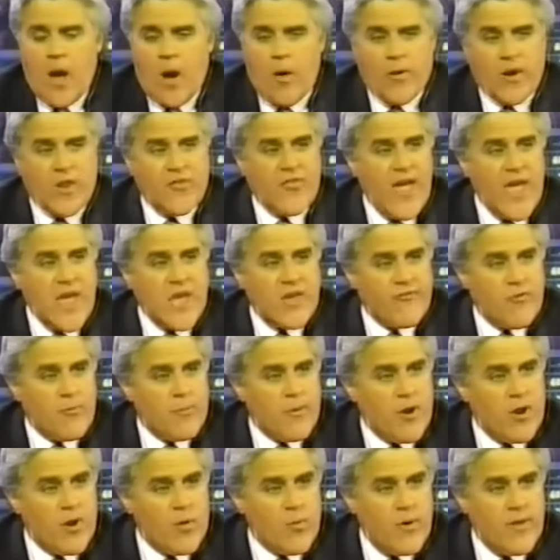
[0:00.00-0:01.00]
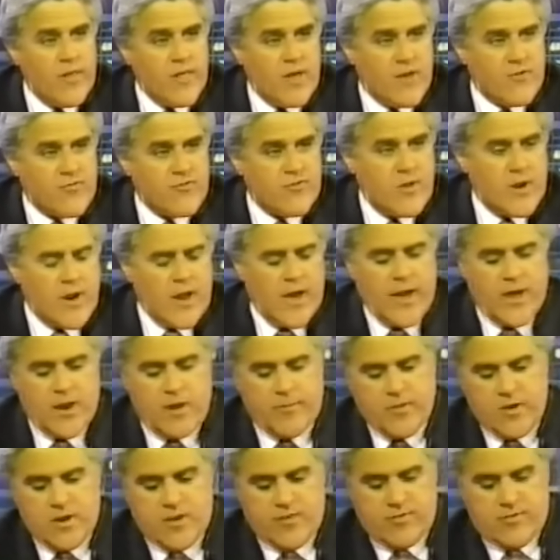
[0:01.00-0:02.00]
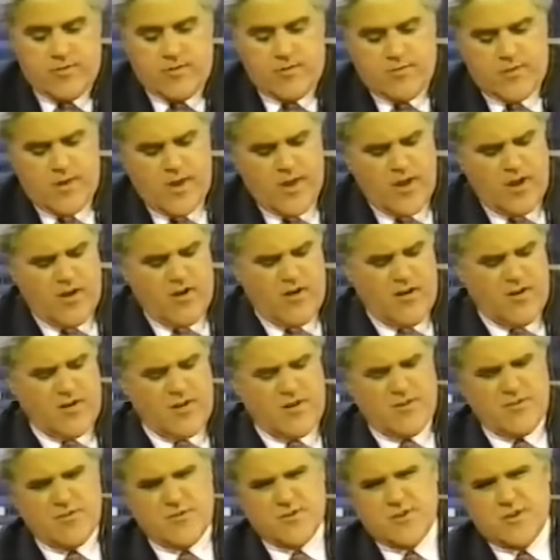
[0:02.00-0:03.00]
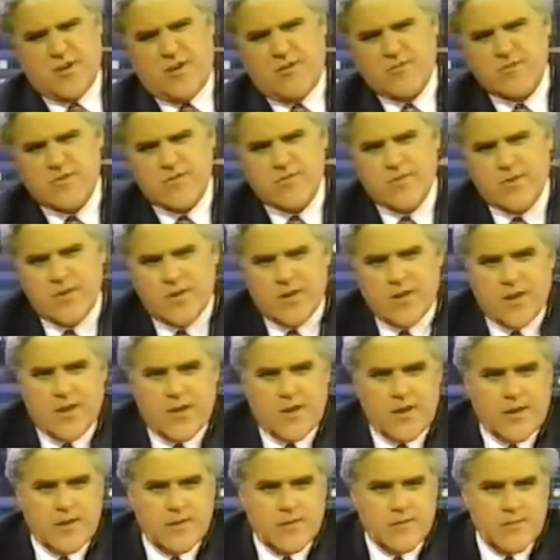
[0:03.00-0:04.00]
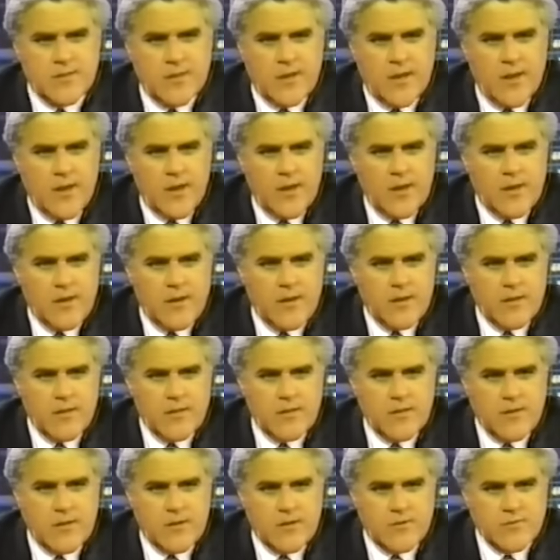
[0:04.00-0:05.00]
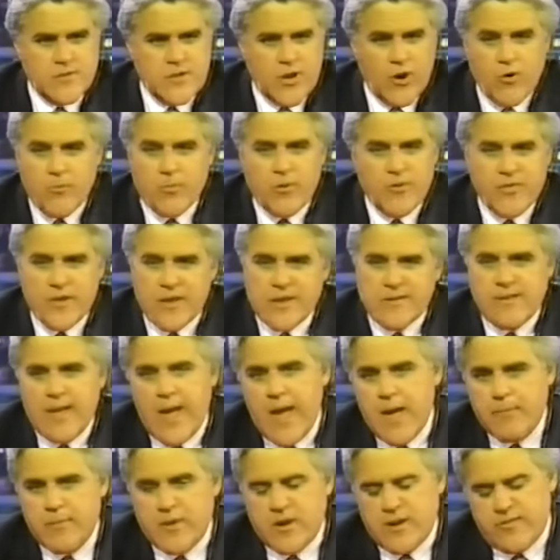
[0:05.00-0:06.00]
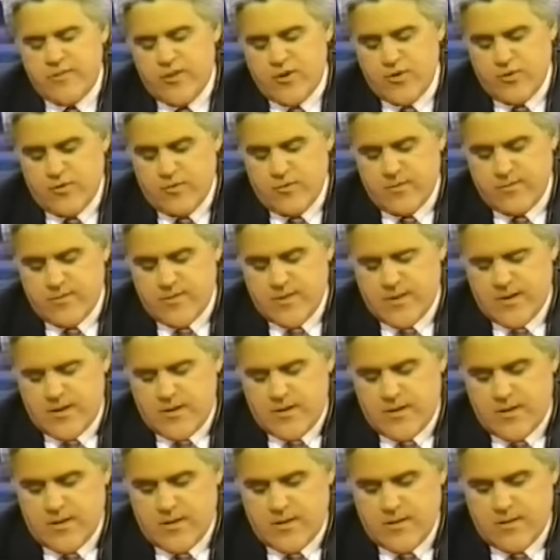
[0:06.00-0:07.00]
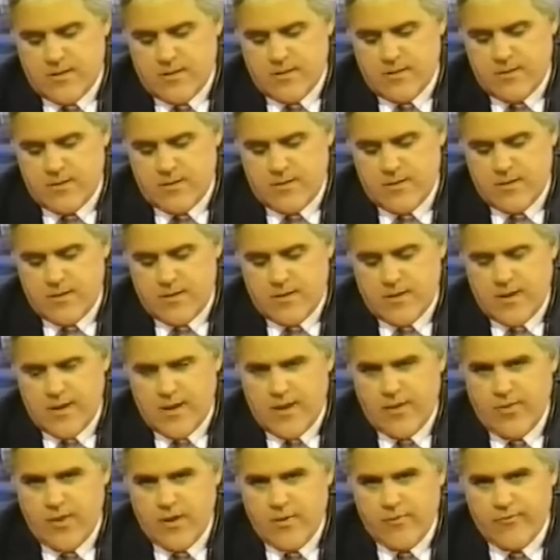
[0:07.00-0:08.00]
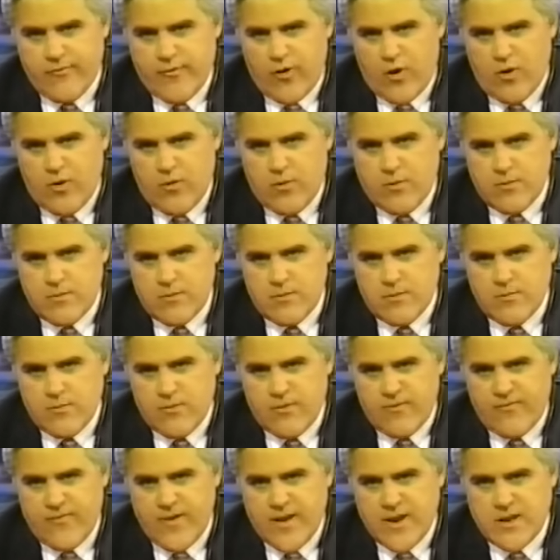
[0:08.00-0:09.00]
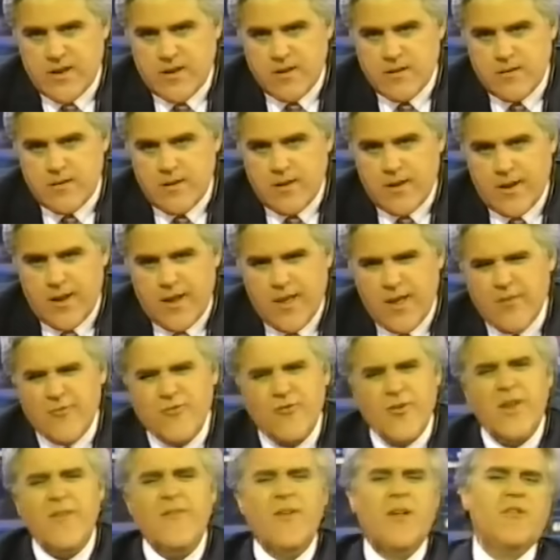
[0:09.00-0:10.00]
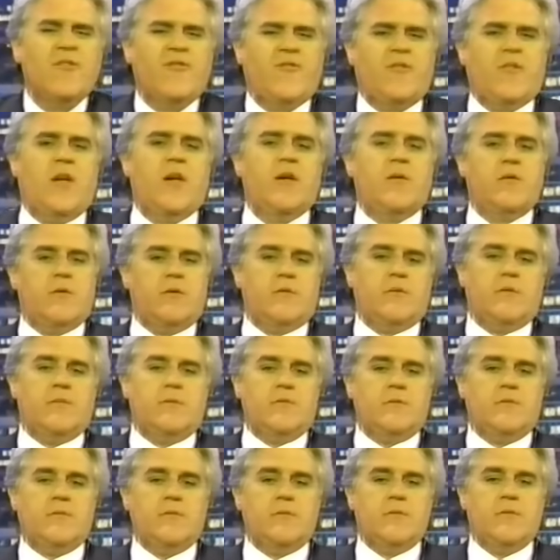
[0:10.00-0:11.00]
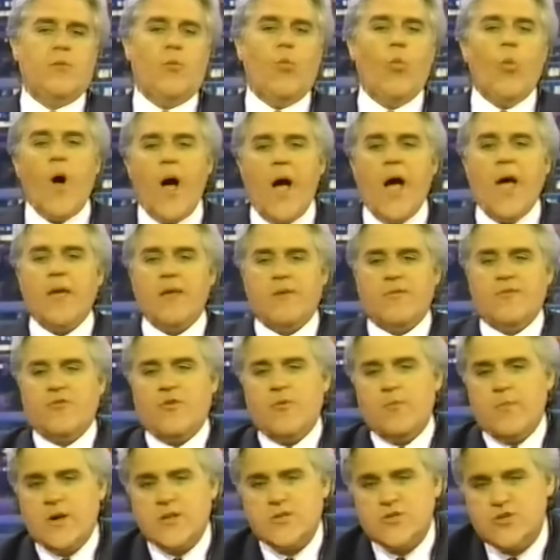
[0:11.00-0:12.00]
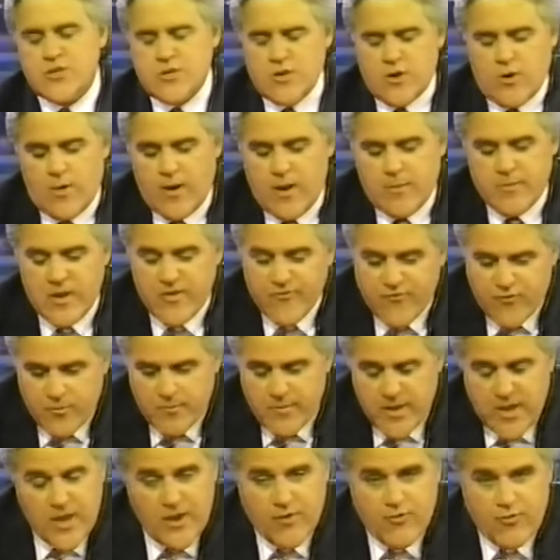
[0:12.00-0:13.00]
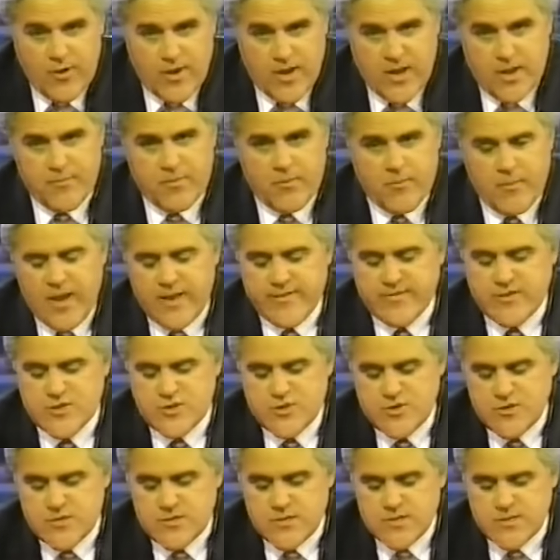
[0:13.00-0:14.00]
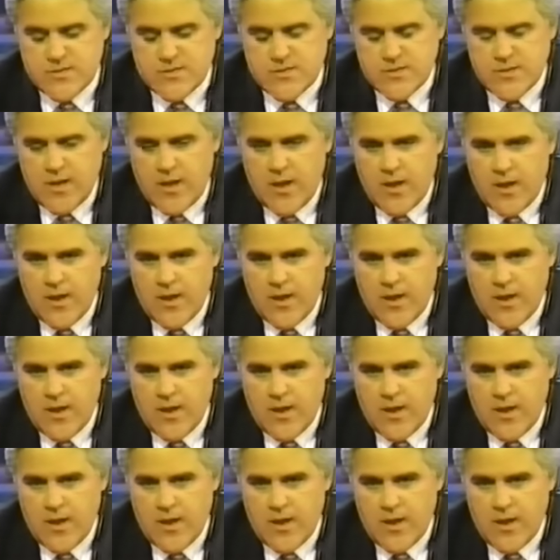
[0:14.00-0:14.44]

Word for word: I want to thank you for bearing with us tonight. I mean, it's, it's kind of hard to do jokes when, uh, you know, terrible things happen in the news. And uh, I think we've all were affected. And I'm trying to understand why so much, you know? I mean, for me, growing up in Massachusetts,